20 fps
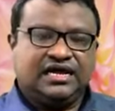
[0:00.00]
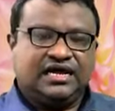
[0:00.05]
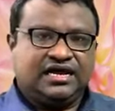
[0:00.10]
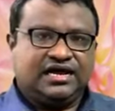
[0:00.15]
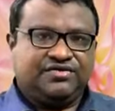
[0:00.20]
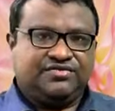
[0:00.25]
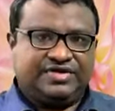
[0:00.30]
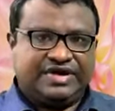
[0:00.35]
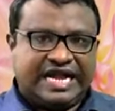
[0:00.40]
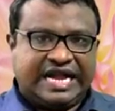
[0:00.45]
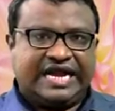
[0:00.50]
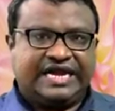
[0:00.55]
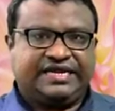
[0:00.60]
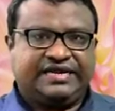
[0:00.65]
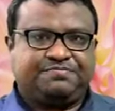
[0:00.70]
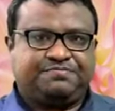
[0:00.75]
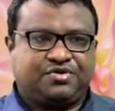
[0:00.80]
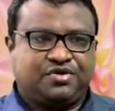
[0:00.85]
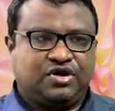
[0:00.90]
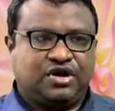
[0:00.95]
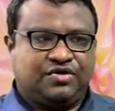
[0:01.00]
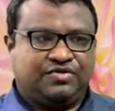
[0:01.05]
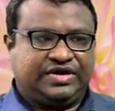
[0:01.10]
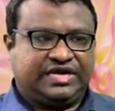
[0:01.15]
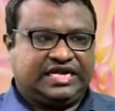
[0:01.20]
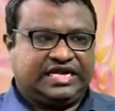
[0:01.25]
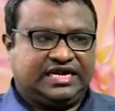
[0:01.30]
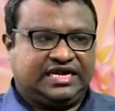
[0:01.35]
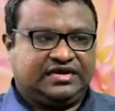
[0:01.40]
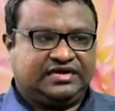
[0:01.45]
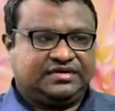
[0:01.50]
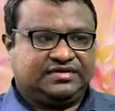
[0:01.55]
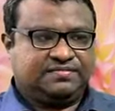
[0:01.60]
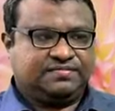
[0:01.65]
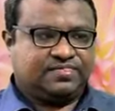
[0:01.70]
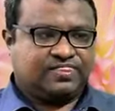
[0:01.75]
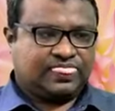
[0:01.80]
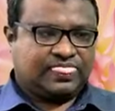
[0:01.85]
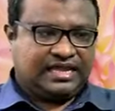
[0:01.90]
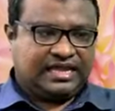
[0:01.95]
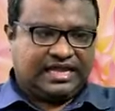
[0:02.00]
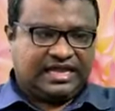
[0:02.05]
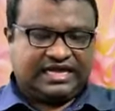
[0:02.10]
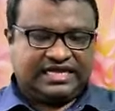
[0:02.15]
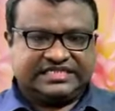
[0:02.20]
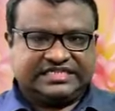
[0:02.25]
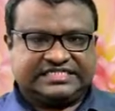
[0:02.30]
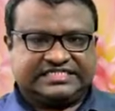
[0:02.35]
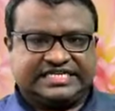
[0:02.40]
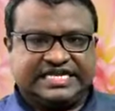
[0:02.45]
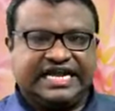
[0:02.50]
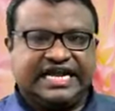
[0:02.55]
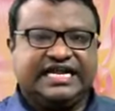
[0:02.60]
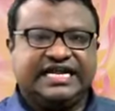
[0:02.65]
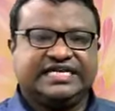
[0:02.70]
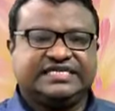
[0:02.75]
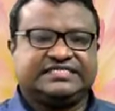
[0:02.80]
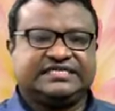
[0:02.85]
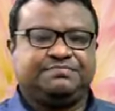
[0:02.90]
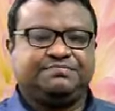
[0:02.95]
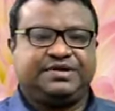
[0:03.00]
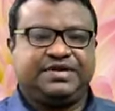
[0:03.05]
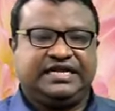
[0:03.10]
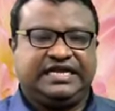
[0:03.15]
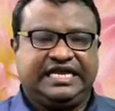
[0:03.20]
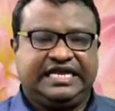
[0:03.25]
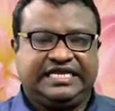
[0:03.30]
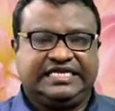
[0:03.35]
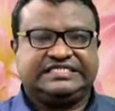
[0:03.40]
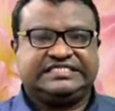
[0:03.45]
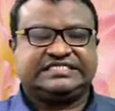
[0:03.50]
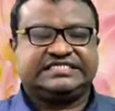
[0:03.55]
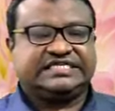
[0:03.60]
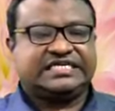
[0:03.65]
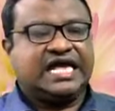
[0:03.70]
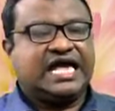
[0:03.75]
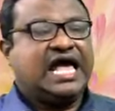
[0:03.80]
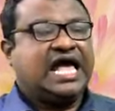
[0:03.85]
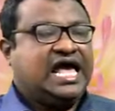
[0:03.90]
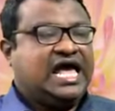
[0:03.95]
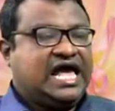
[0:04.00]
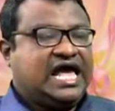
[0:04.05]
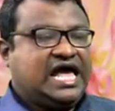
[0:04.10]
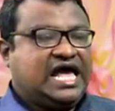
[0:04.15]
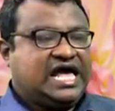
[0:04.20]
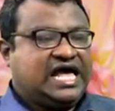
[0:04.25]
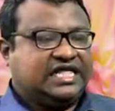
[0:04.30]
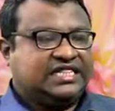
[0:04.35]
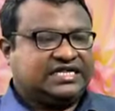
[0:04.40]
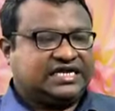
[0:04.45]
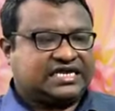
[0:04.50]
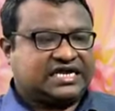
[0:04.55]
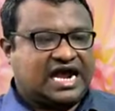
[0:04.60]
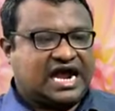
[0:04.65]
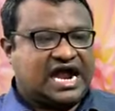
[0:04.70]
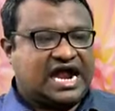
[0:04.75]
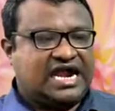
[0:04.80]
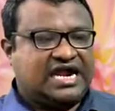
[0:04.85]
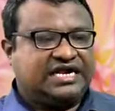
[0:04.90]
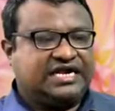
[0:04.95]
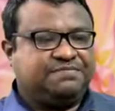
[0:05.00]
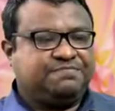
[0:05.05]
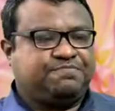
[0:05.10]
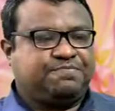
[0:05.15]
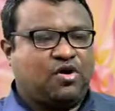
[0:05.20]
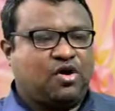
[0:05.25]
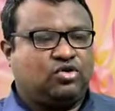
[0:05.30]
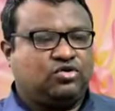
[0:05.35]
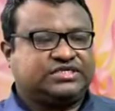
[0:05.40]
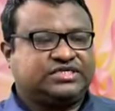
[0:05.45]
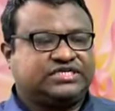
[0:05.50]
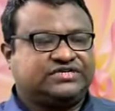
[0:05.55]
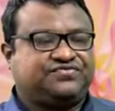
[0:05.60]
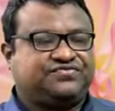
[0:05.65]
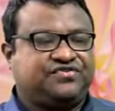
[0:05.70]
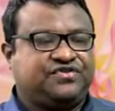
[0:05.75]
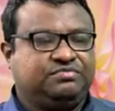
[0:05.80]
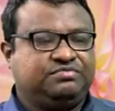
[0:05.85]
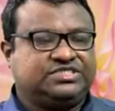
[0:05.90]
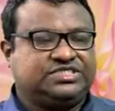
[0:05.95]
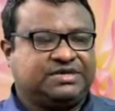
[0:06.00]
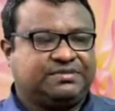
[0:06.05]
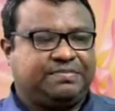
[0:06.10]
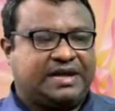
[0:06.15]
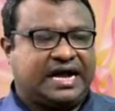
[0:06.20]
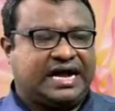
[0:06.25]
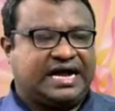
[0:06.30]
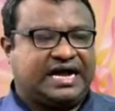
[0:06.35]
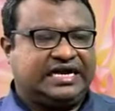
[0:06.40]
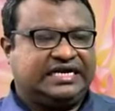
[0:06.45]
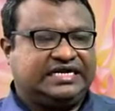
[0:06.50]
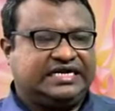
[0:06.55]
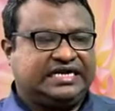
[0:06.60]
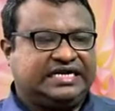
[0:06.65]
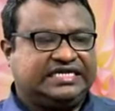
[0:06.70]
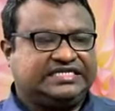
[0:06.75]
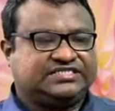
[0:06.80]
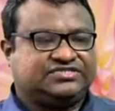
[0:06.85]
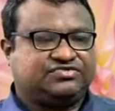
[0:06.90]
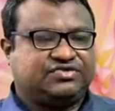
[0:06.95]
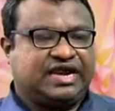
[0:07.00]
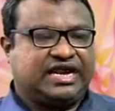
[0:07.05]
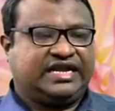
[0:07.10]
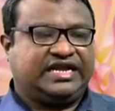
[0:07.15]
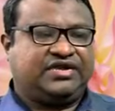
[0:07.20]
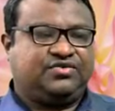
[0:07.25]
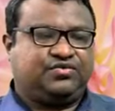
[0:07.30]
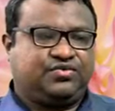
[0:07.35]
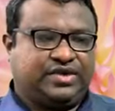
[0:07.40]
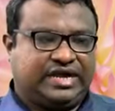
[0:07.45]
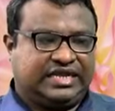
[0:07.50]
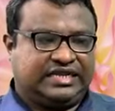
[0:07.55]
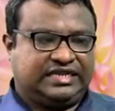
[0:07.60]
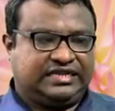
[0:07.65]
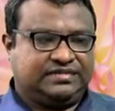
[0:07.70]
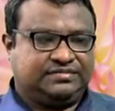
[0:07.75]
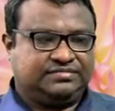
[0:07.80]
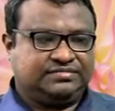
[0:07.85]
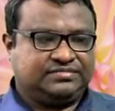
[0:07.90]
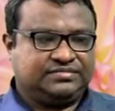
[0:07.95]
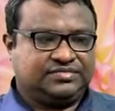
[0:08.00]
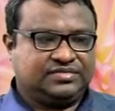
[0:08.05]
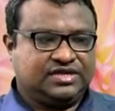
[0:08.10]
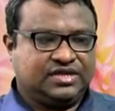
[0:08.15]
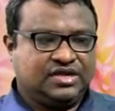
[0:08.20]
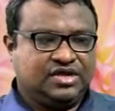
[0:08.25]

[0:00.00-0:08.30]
relative pronoun here. The second example is the car imported from Japan is running well.